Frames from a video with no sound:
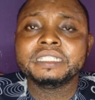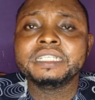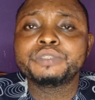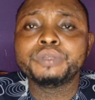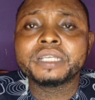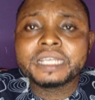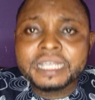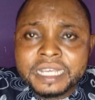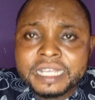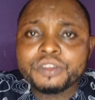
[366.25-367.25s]
it will
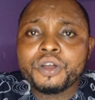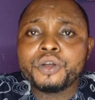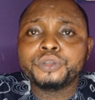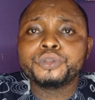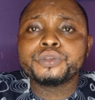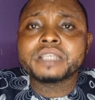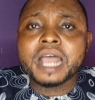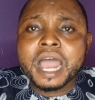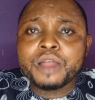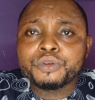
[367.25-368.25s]
kill all those
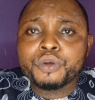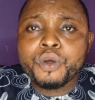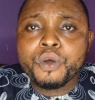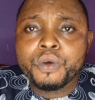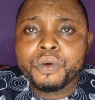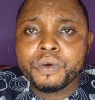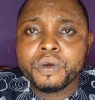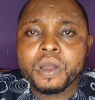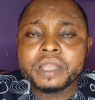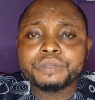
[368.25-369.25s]
arrow,
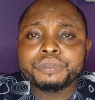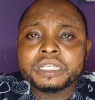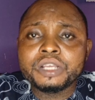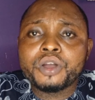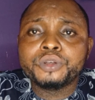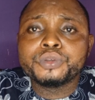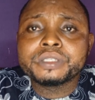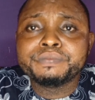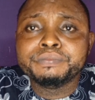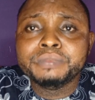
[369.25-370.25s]
it will kill all those